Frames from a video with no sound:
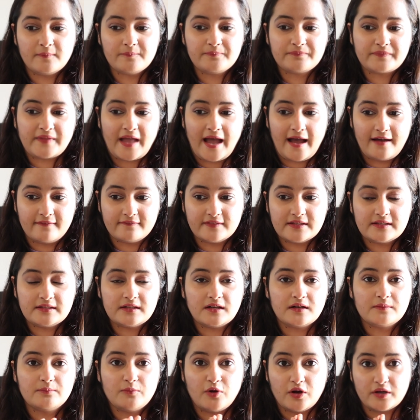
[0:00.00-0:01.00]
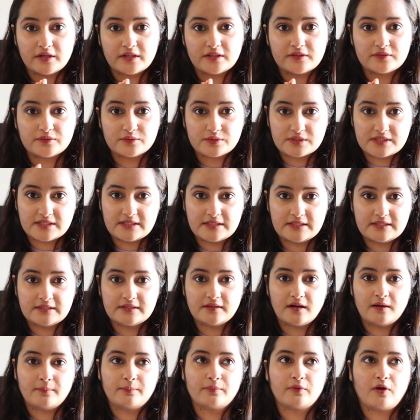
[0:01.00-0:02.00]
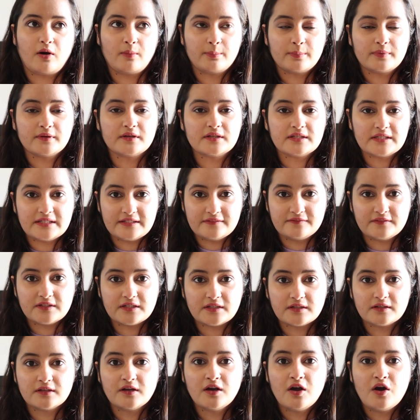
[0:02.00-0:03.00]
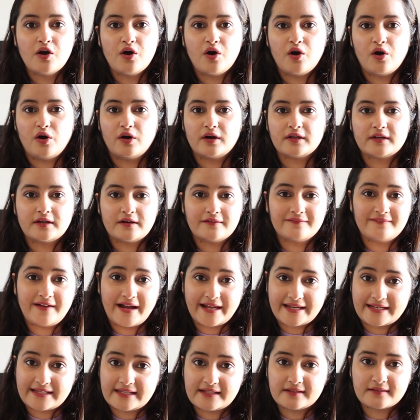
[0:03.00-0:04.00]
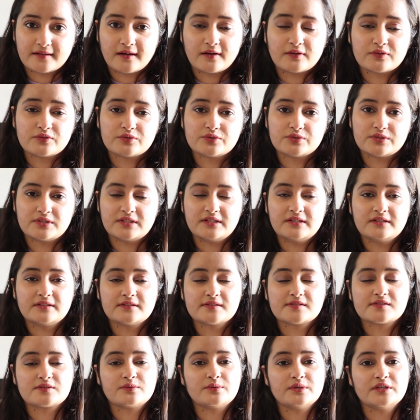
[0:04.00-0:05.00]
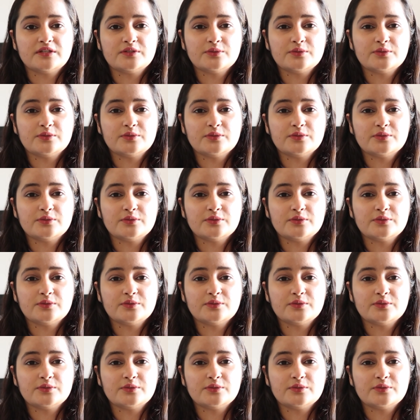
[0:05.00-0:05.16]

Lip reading: having a morning routine, a proper evening or a winding down routine is going to